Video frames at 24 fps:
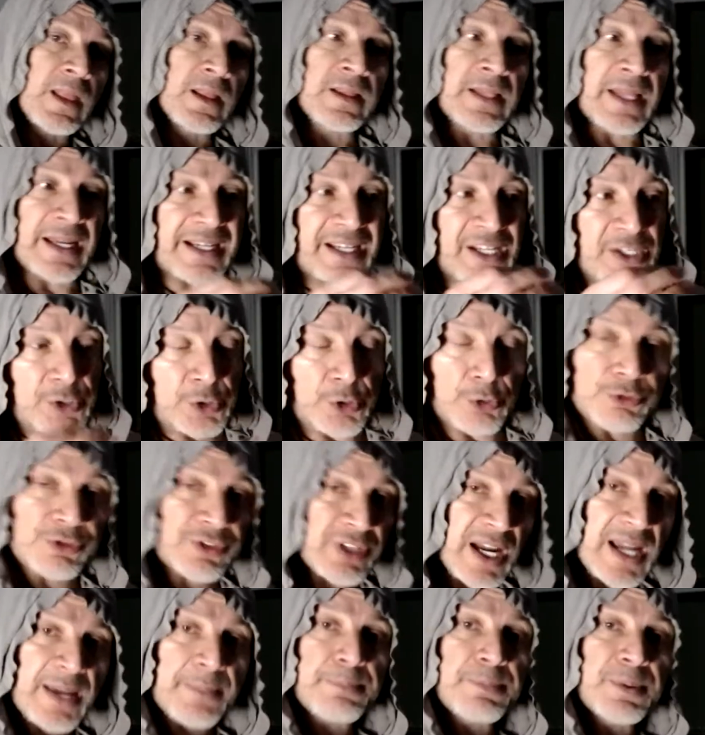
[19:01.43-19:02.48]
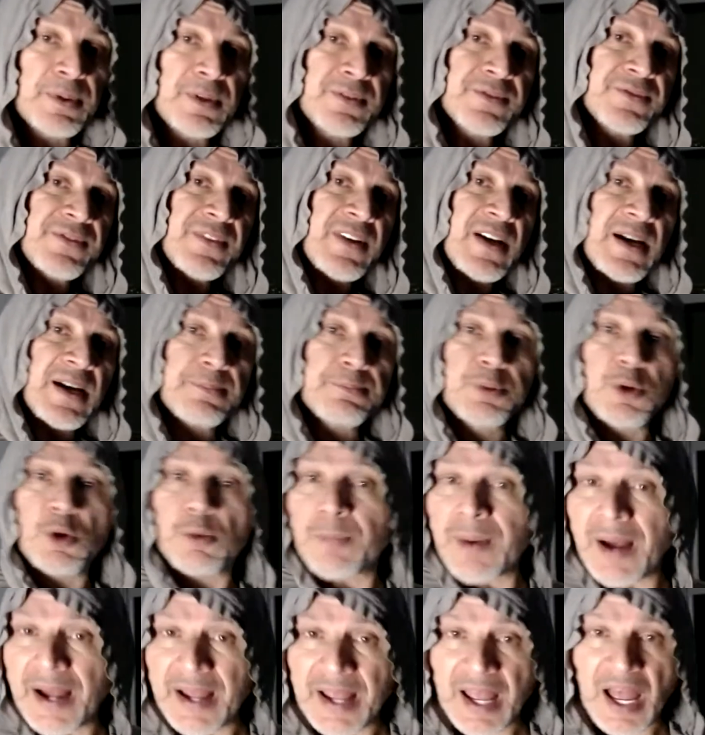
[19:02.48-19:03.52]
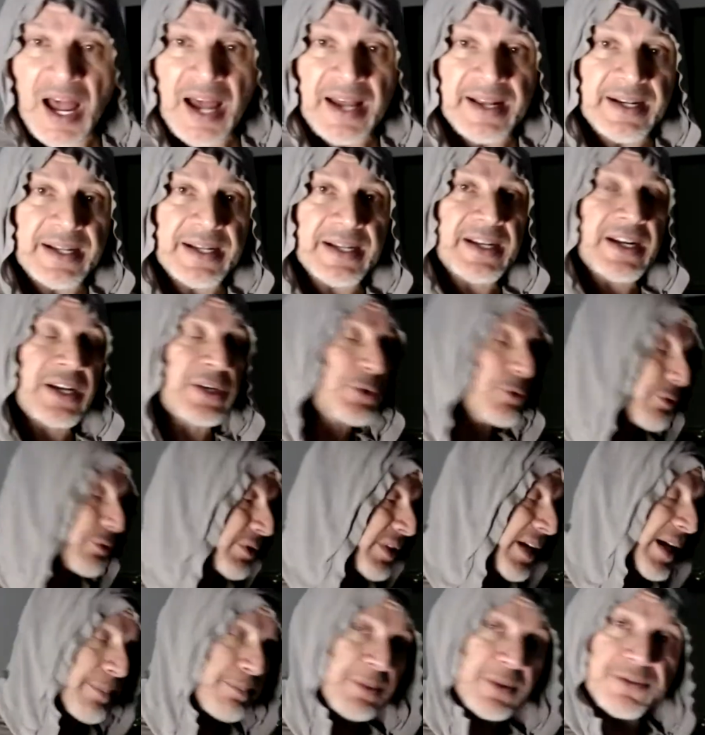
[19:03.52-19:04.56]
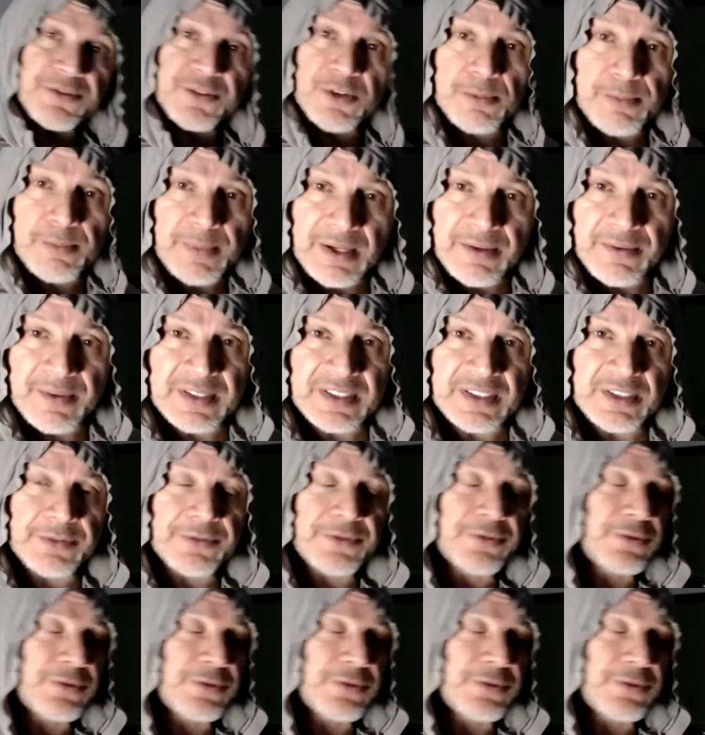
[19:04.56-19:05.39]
like a new type of probiotic, a new type of fermented